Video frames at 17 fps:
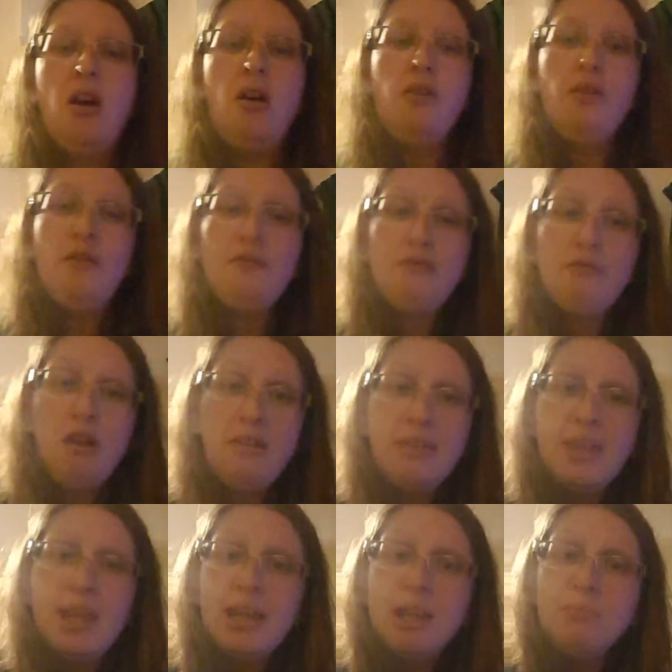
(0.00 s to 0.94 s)
On the
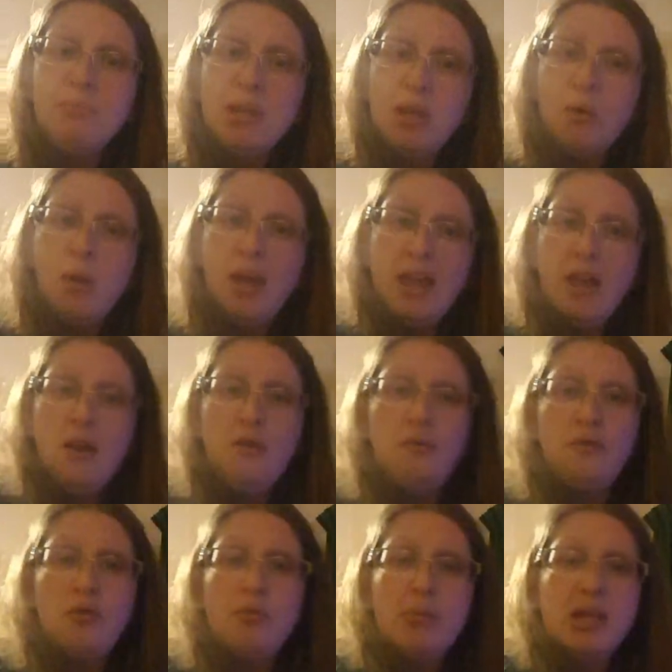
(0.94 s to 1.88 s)
front, that can be quite
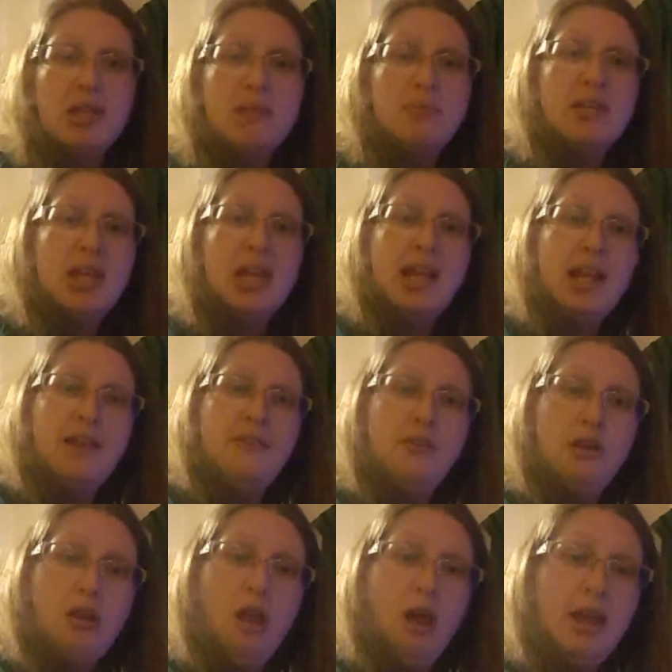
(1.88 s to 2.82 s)
helpful, because particularly if
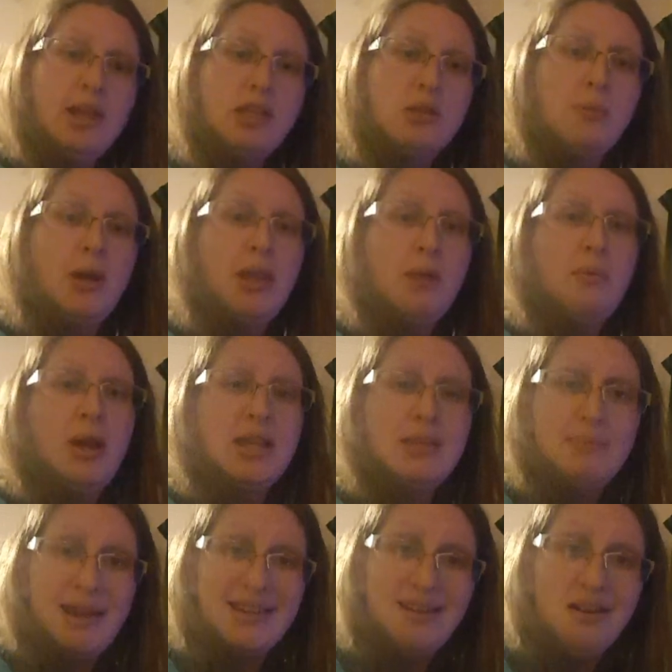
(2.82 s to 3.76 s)
you like to wear the
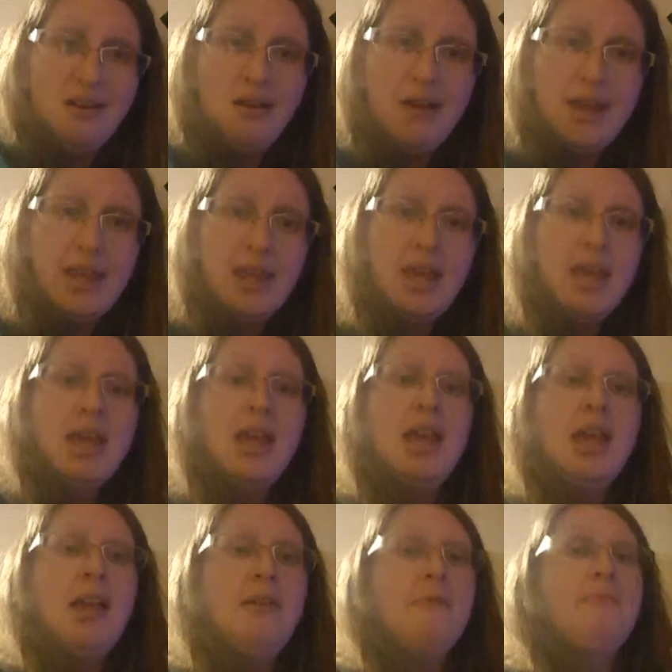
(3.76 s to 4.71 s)
waistband high,
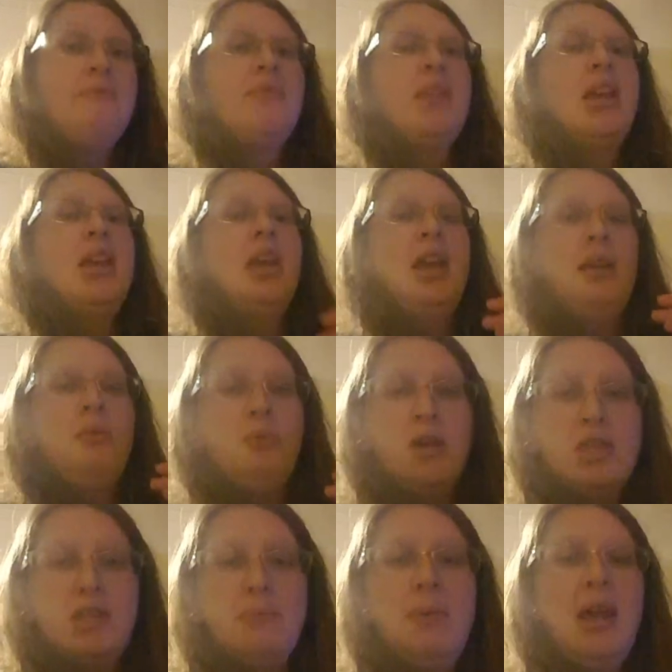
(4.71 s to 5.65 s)

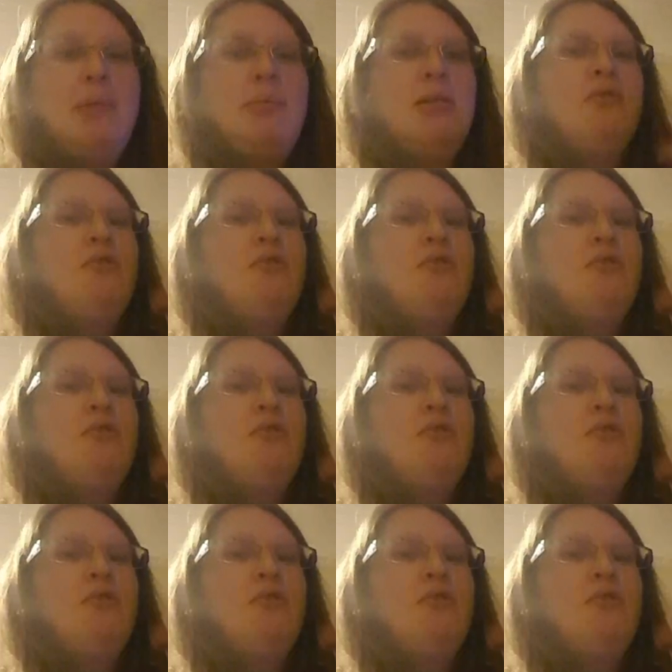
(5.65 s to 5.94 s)
as the baby